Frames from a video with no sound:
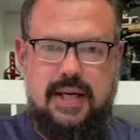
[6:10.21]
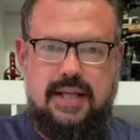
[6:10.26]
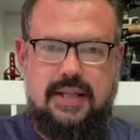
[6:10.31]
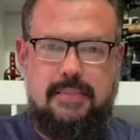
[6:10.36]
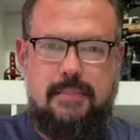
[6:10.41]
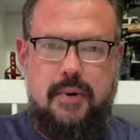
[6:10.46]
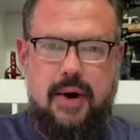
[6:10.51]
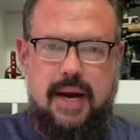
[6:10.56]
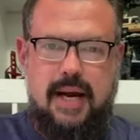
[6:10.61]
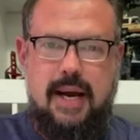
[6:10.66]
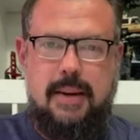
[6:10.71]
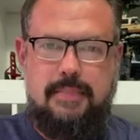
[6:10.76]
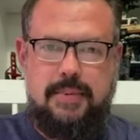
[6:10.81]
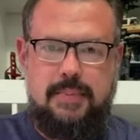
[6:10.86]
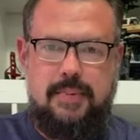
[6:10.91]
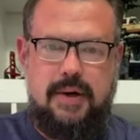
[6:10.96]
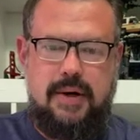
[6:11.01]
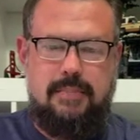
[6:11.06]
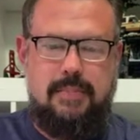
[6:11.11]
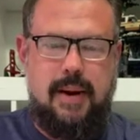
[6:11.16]
it to break up to
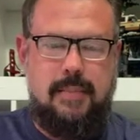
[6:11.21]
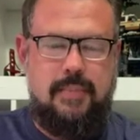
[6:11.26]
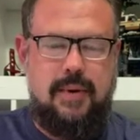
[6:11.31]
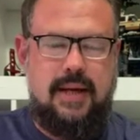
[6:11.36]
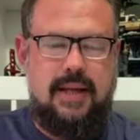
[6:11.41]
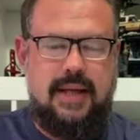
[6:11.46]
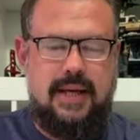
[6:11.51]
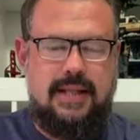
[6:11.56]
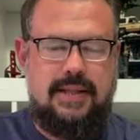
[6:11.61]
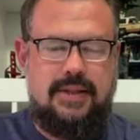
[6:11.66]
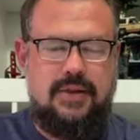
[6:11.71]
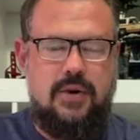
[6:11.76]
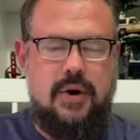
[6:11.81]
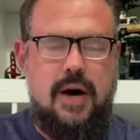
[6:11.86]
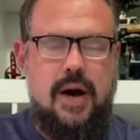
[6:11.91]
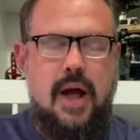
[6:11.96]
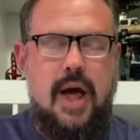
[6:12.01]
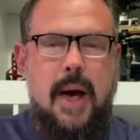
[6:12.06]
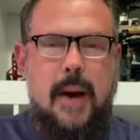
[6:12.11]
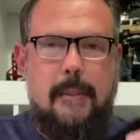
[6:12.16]
put in my Bricklink store.